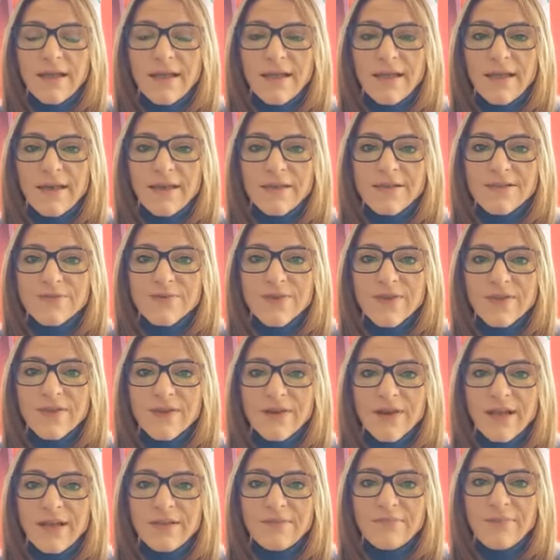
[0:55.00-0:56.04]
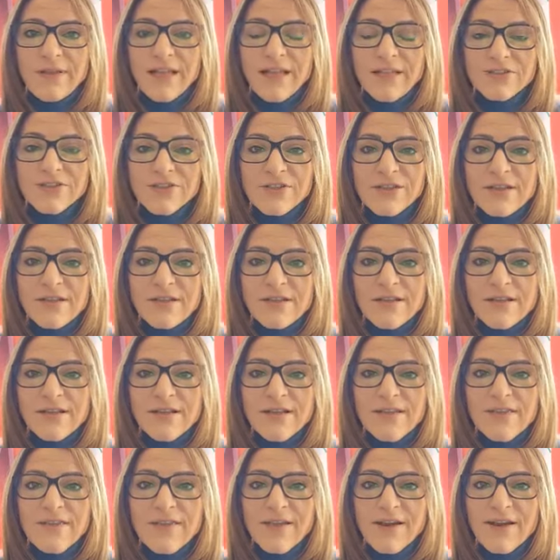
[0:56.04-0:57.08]
It is with great pleasure
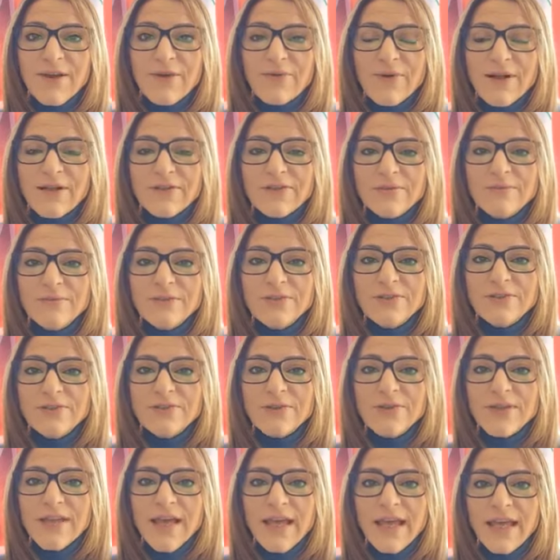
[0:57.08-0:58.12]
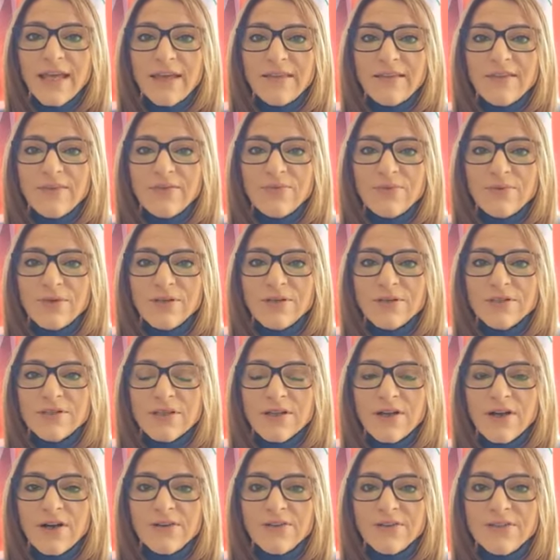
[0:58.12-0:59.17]
that I welcome you to the 8th World
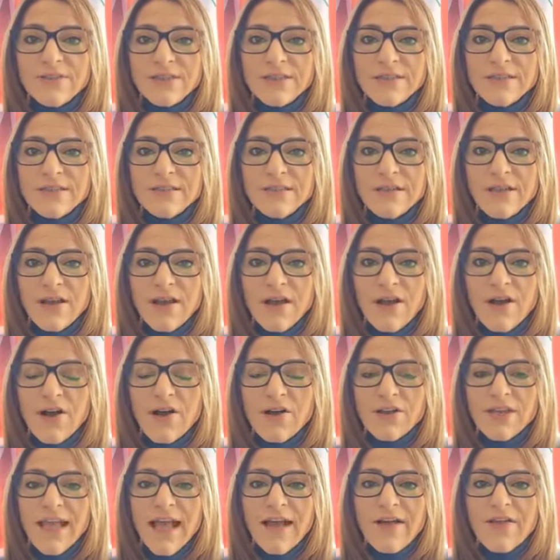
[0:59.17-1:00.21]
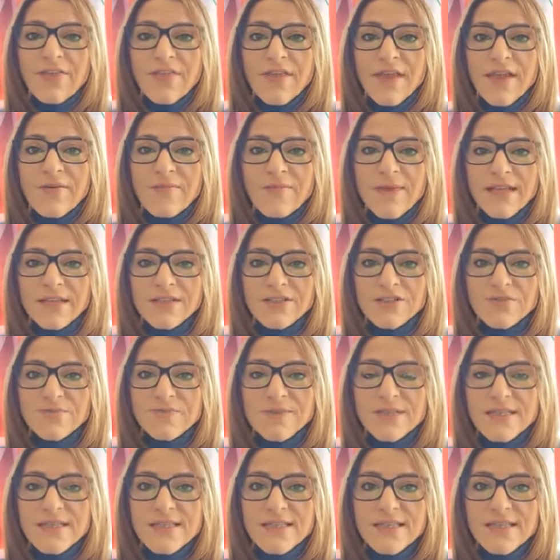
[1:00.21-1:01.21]
Congress on Healthcare Management